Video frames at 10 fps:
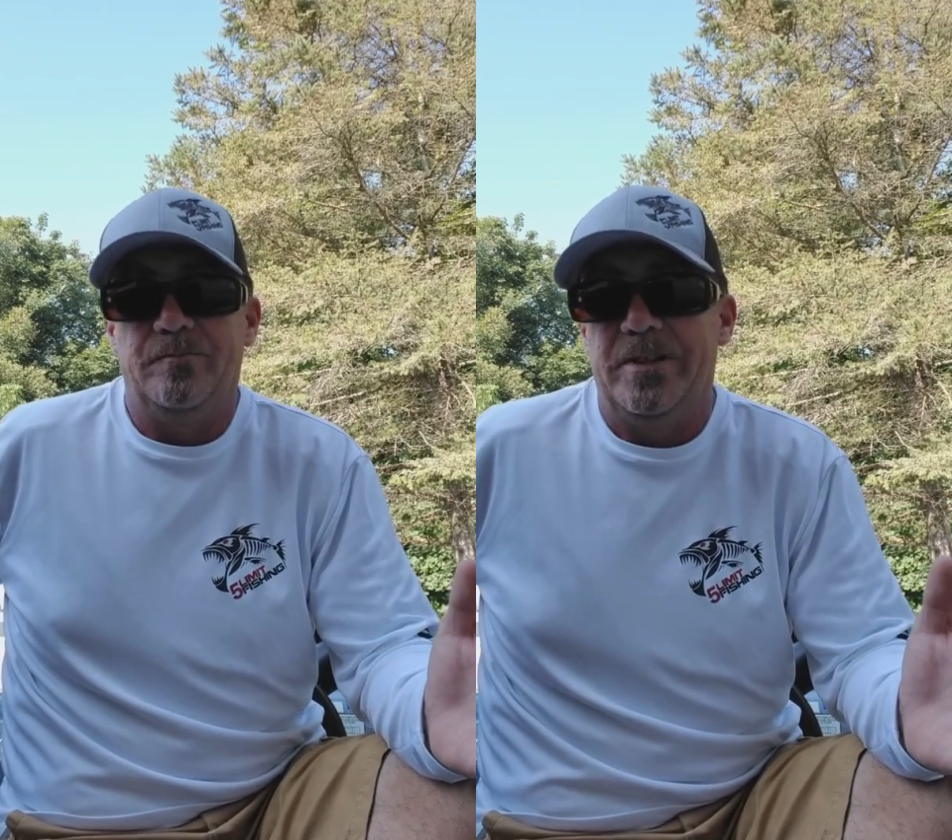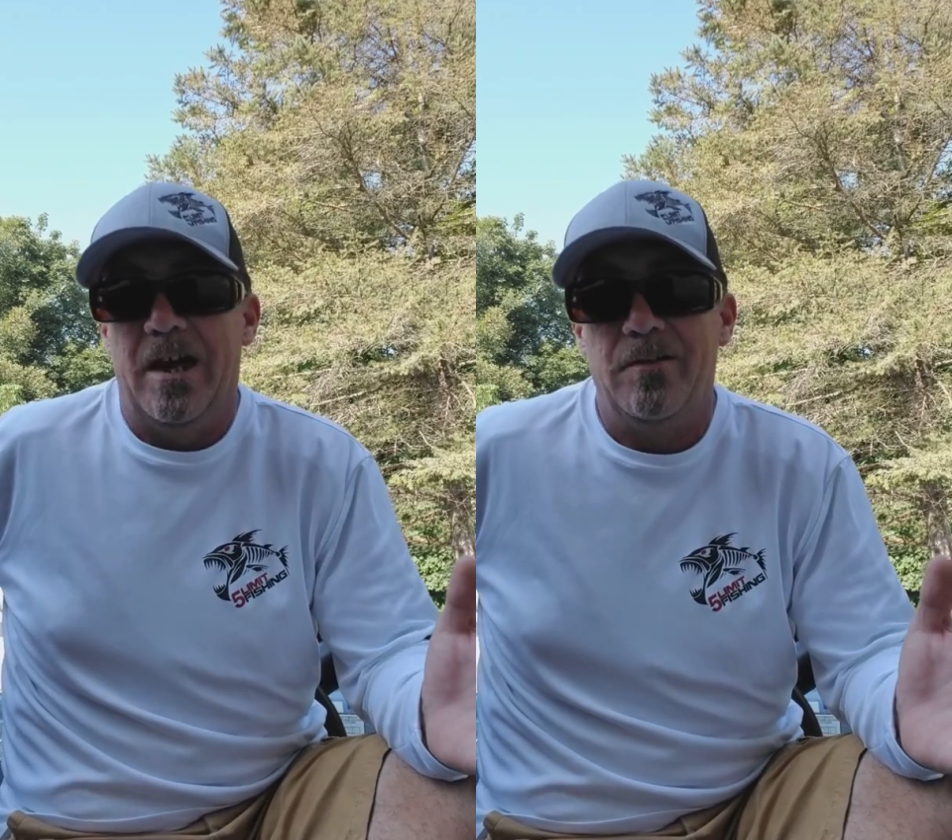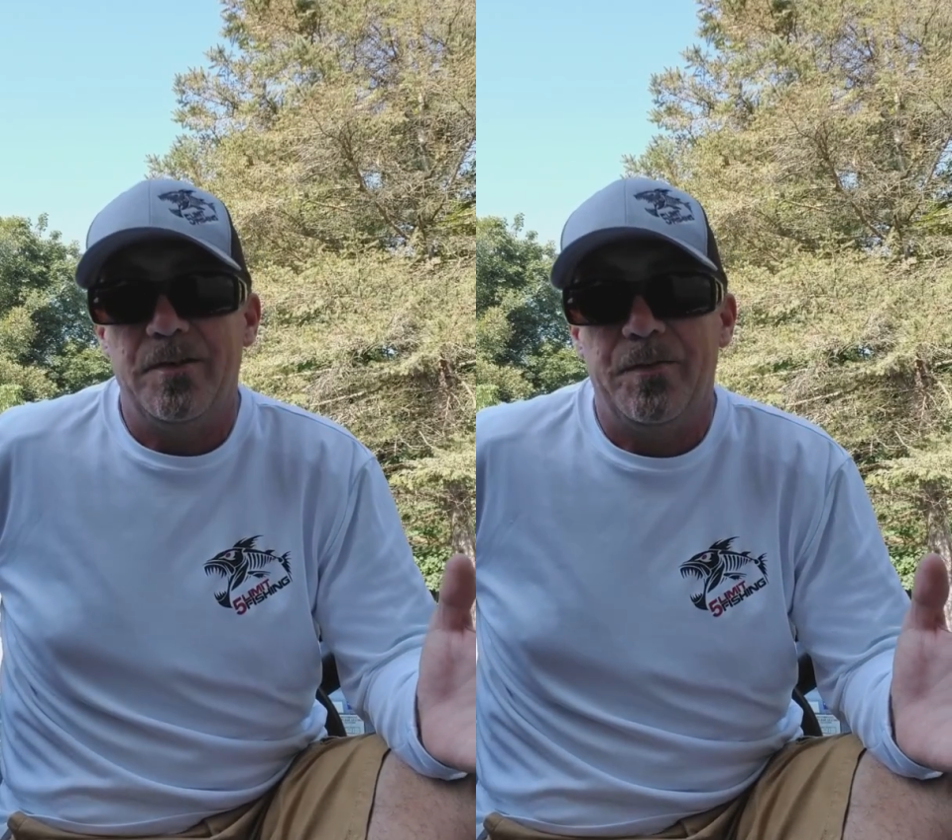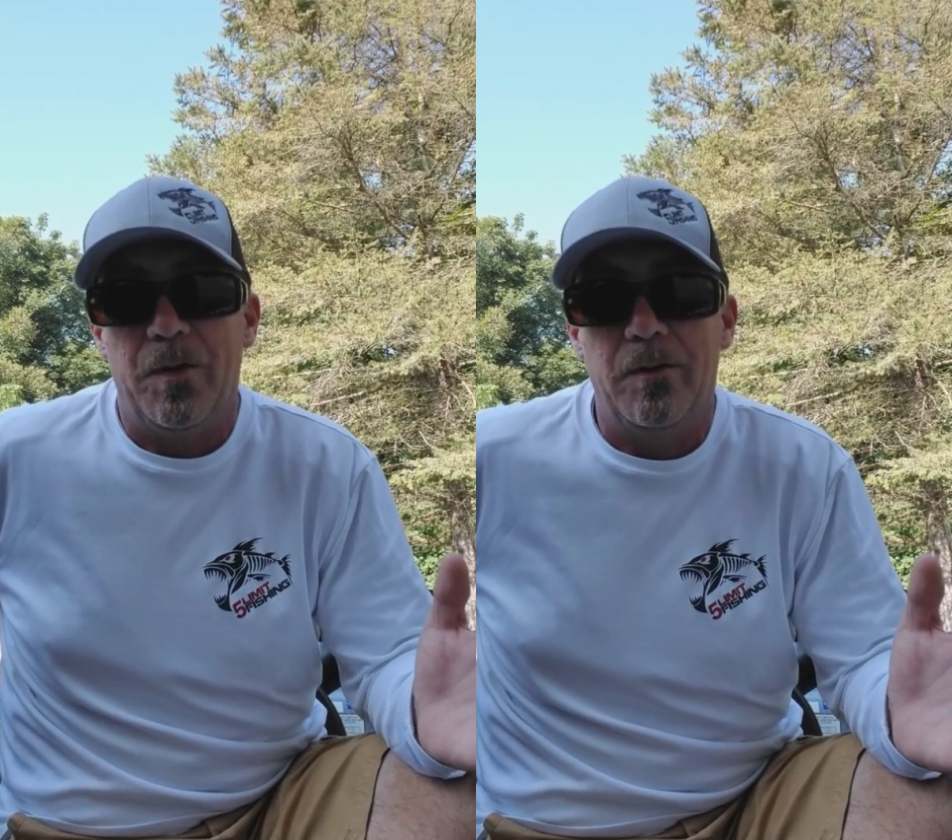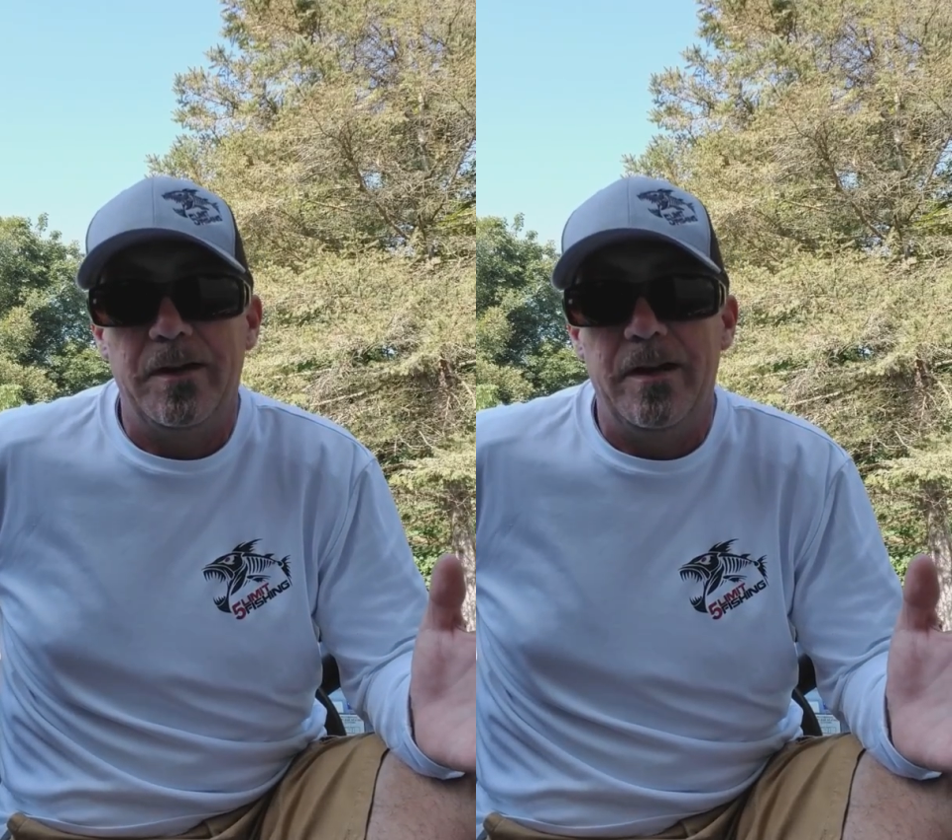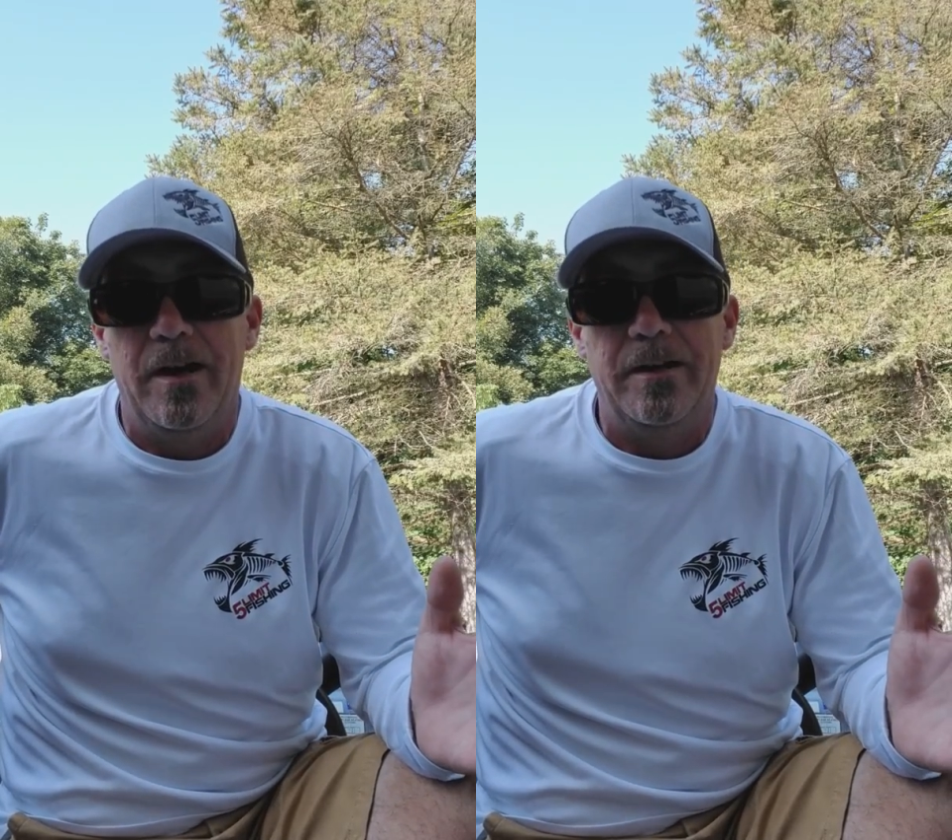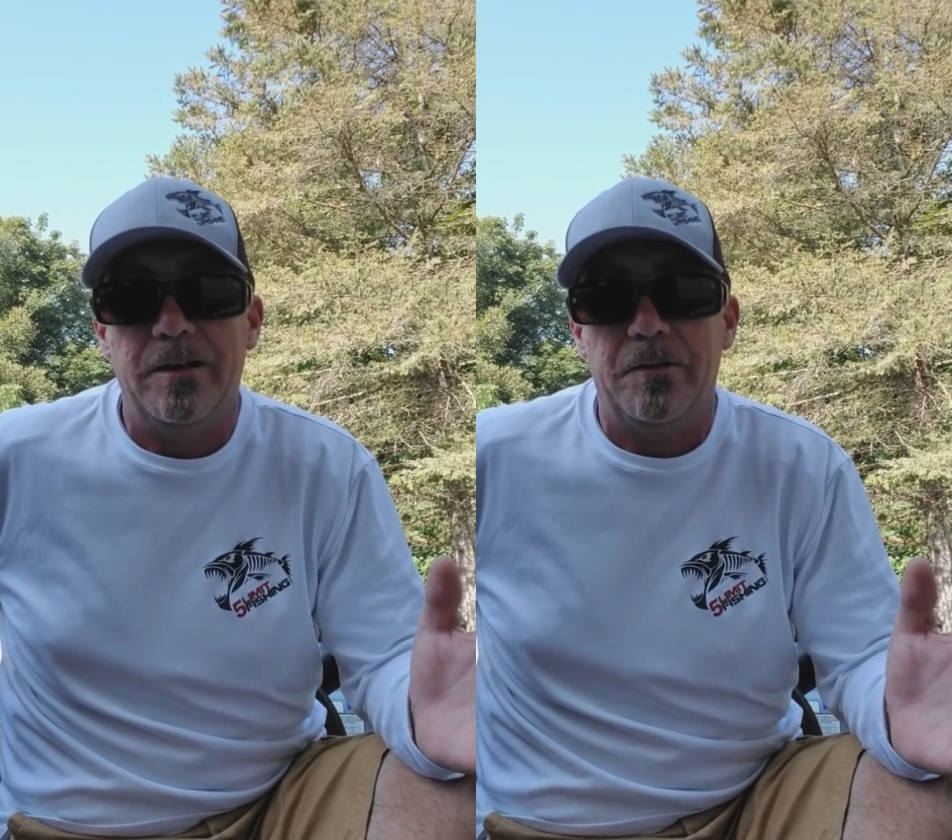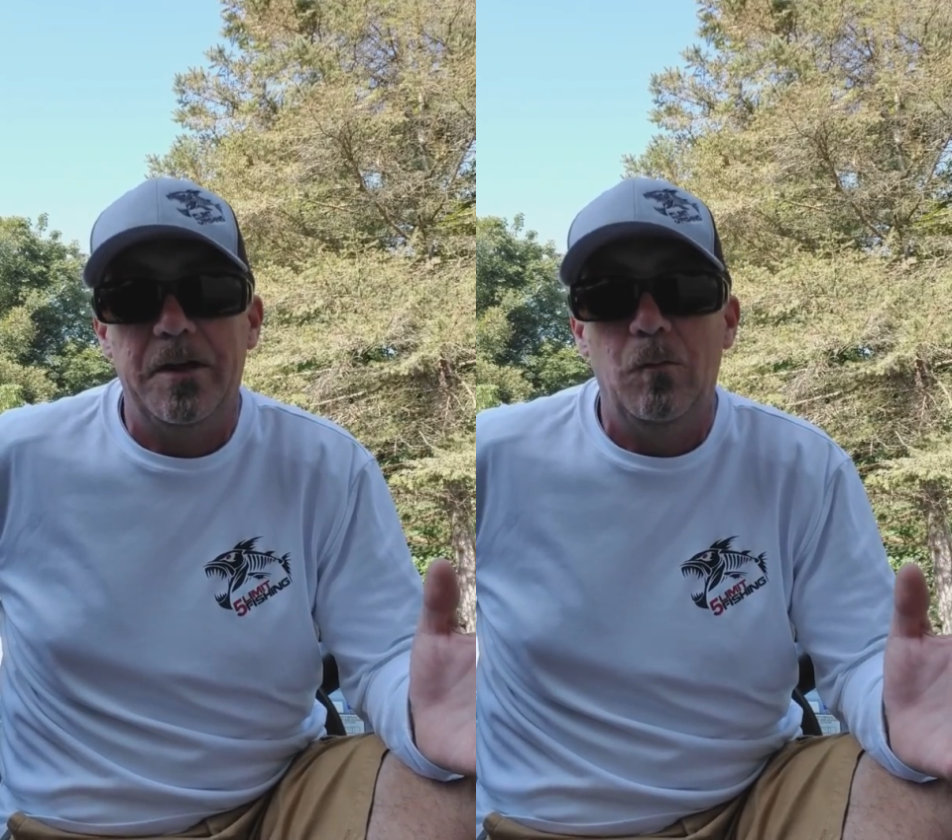down to
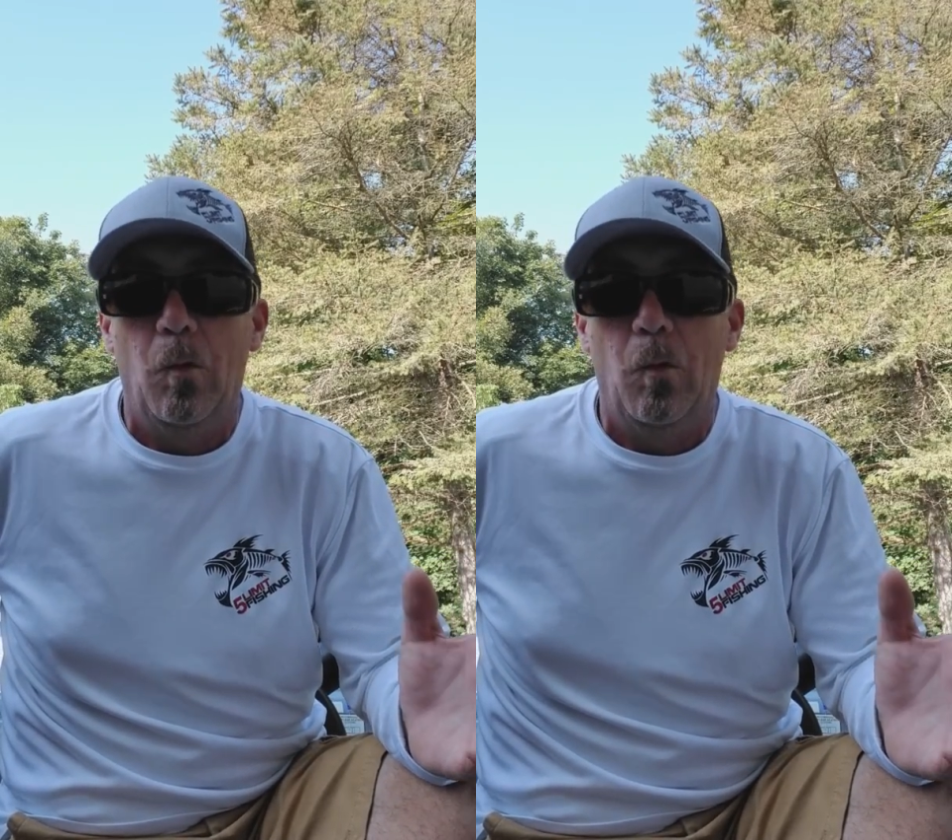39-degree